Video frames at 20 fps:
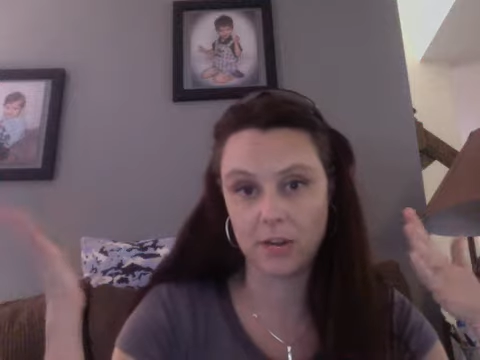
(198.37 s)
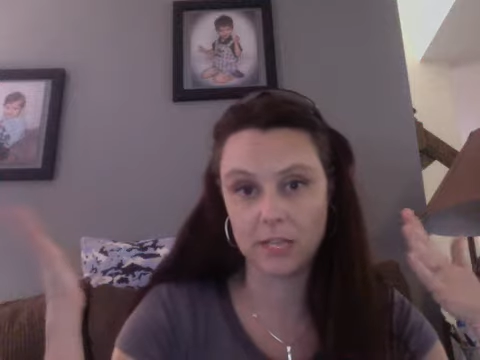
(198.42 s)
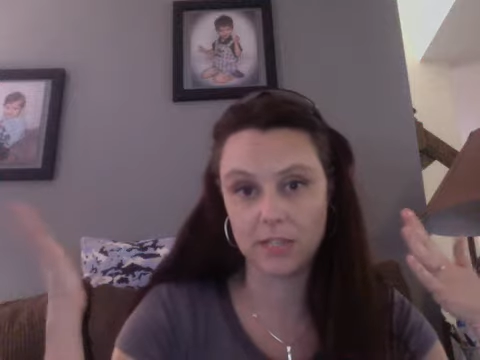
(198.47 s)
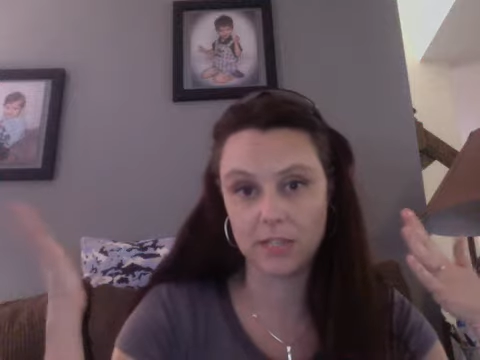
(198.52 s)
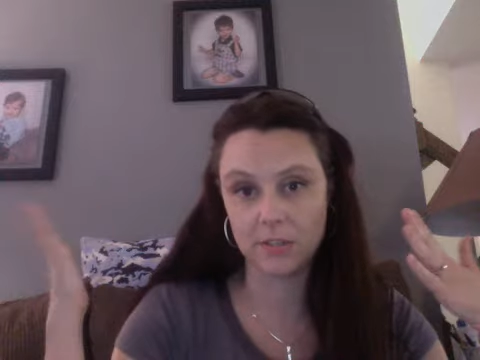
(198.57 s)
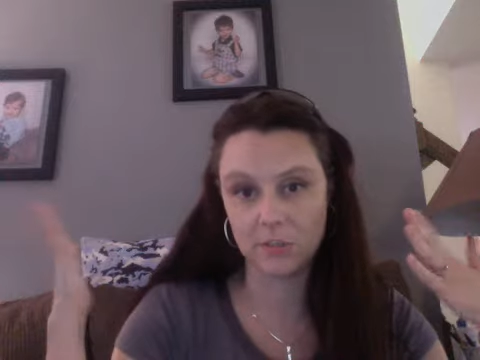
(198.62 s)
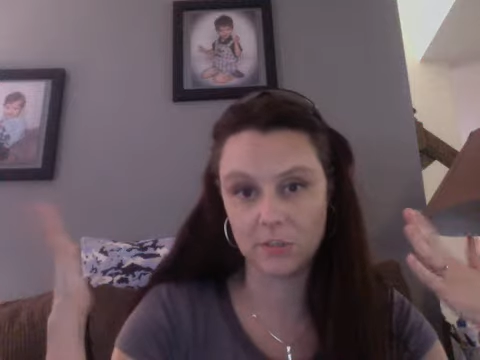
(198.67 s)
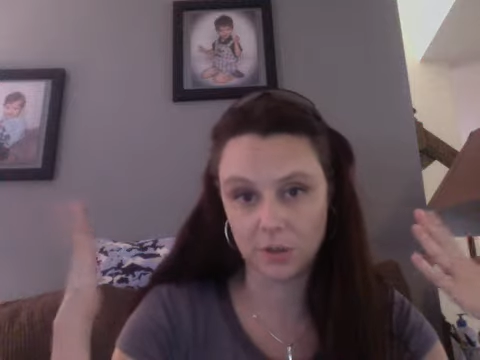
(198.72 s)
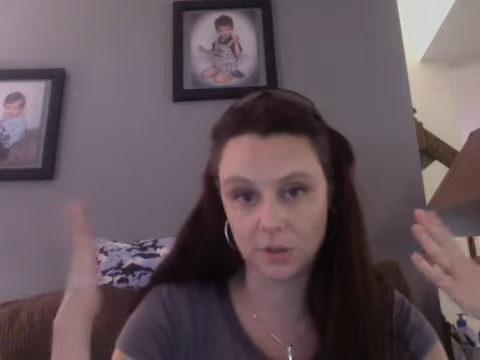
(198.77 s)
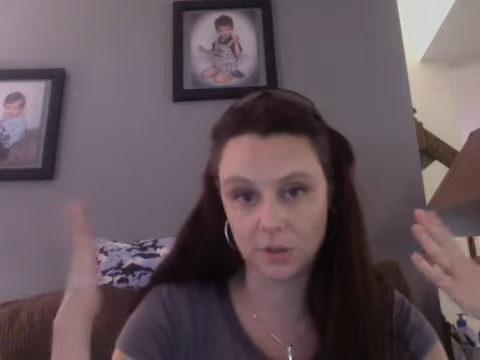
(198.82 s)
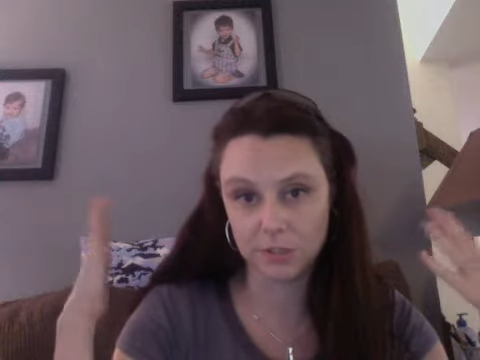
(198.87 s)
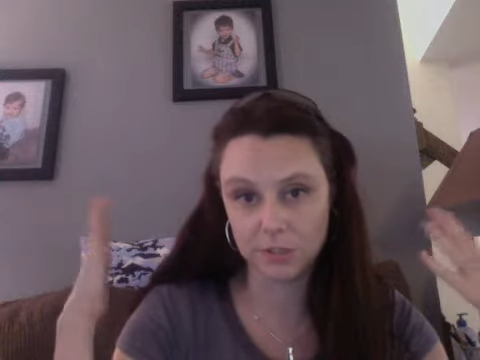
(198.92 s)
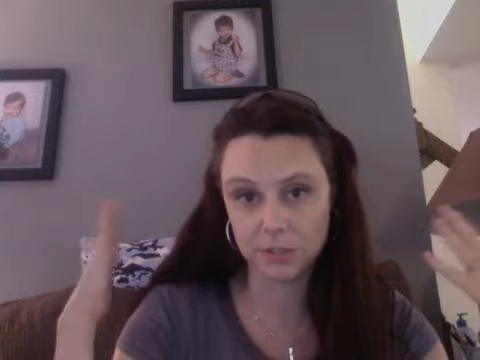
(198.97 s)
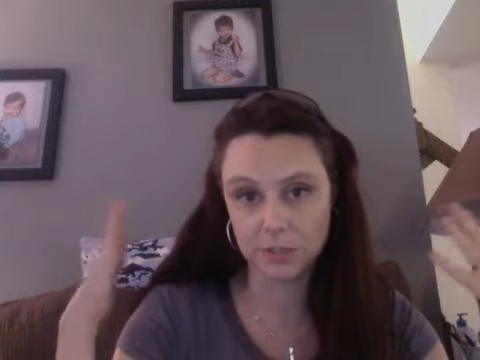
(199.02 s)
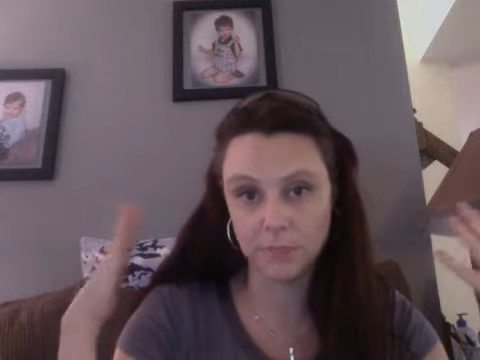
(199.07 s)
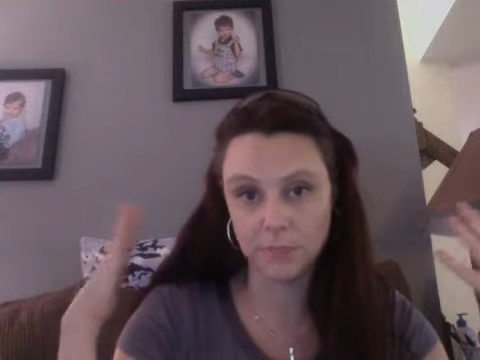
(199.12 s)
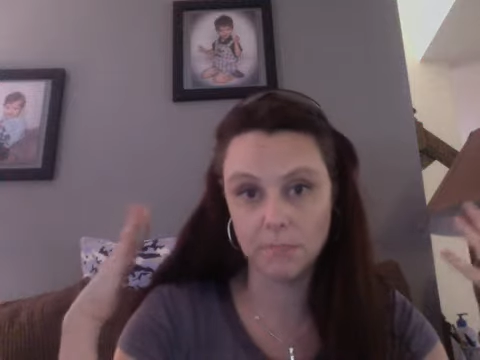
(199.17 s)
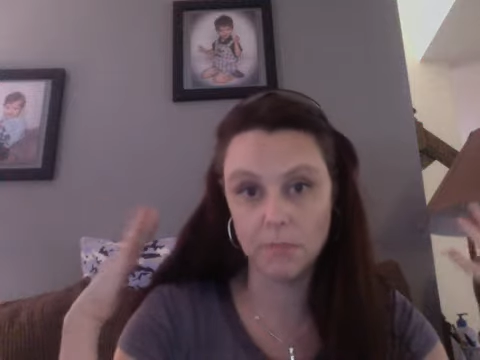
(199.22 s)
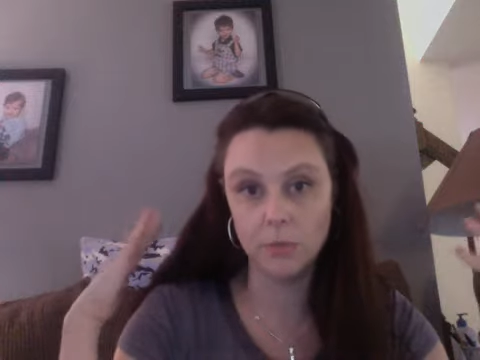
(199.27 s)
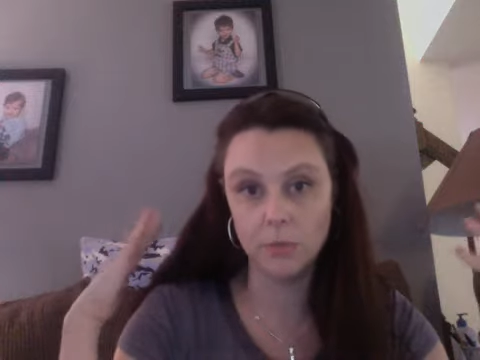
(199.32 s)
it starts
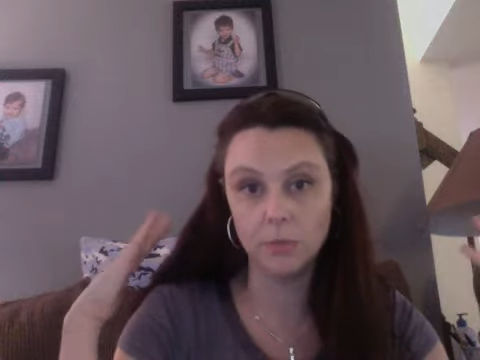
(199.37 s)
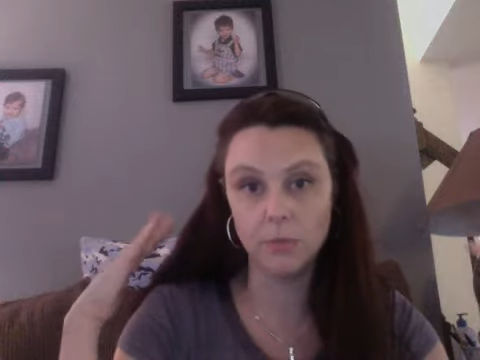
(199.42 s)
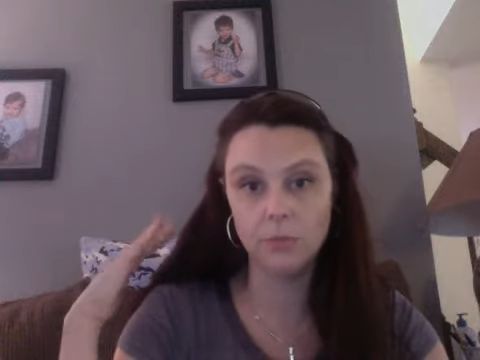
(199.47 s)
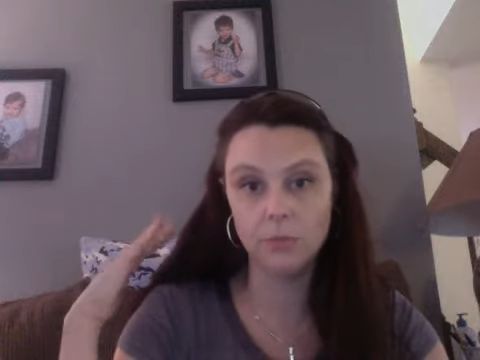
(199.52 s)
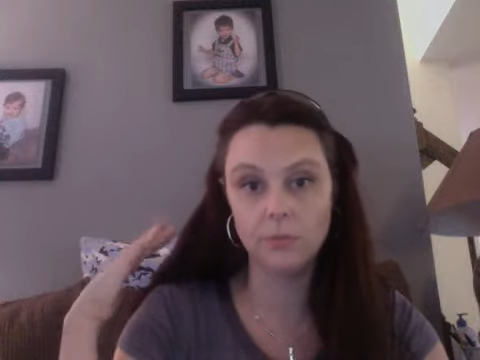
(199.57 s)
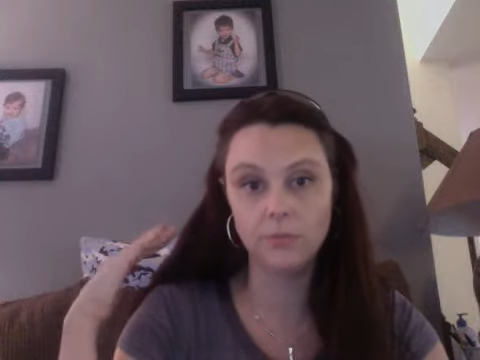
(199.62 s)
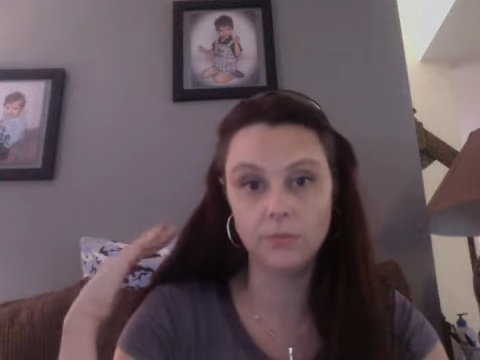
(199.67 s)
to move